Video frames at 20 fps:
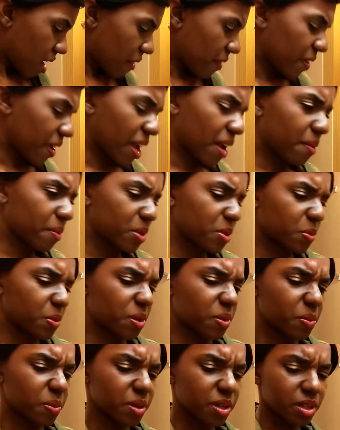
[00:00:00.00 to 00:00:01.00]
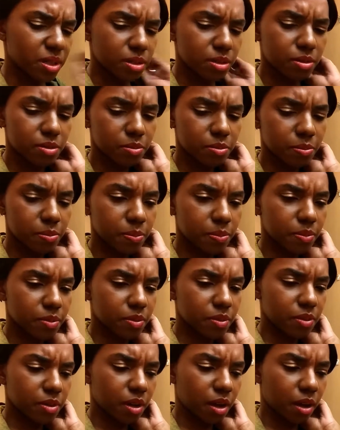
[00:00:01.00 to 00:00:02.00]
forgot which one it was.
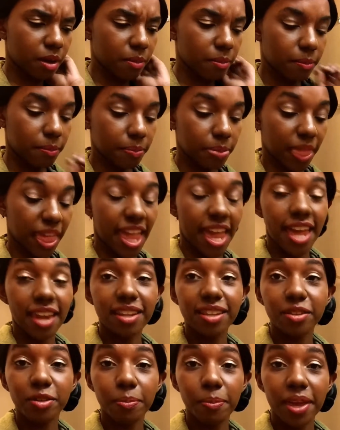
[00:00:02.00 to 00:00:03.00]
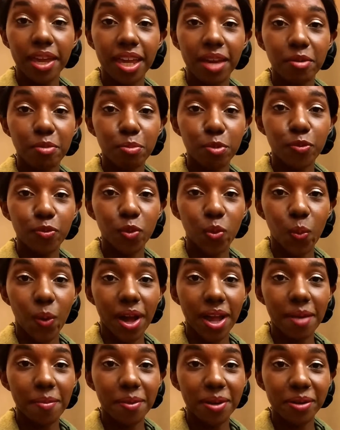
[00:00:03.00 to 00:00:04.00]
They had a little makeup remover
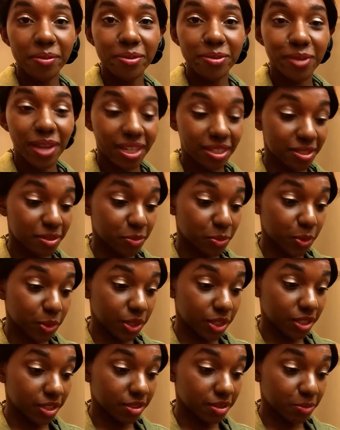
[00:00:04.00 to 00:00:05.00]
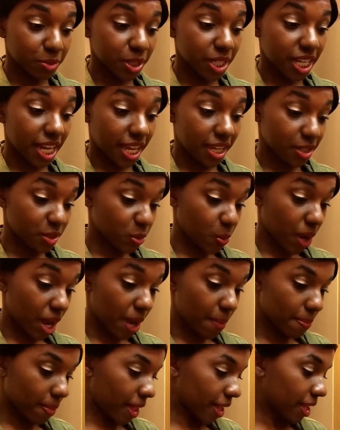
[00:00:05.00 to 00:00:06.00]
wipe, and it was actually really nice
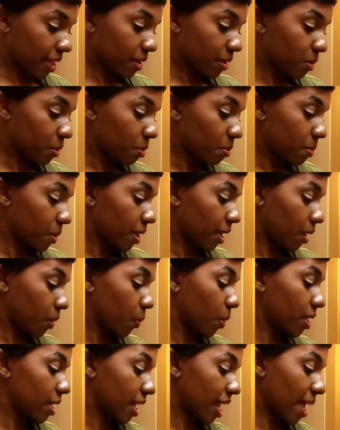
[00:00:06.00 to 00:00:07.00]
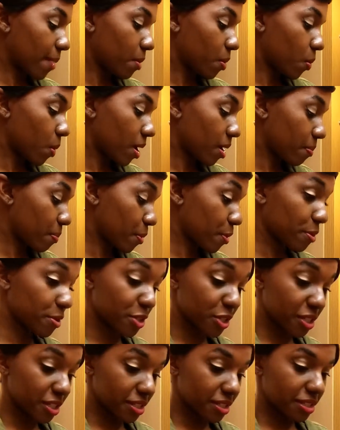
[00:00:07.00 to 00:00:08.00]
wipe. Like it will be like one that I would want to
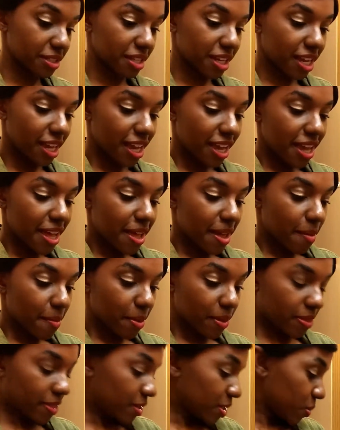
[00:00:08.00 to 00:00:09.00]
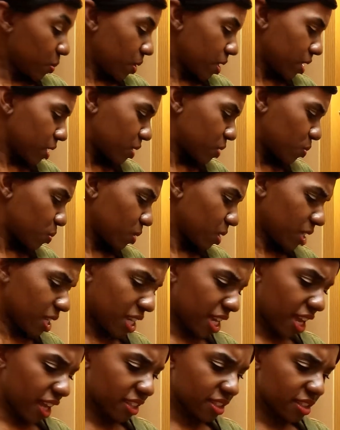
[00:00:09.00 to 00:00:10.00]
purchase. But this one looks
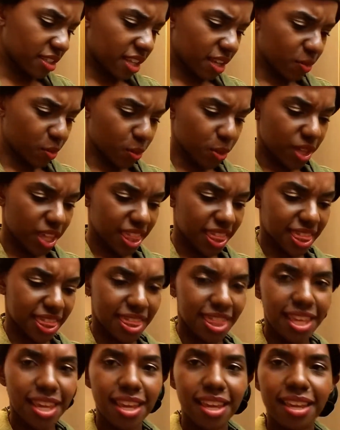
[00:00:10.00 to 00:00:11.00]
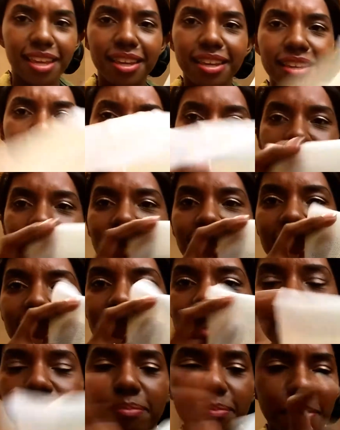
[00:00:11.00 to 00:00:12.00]
really nice. It's like really thick
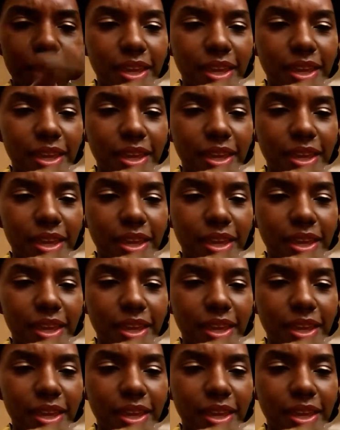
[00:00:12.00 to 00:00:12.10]
and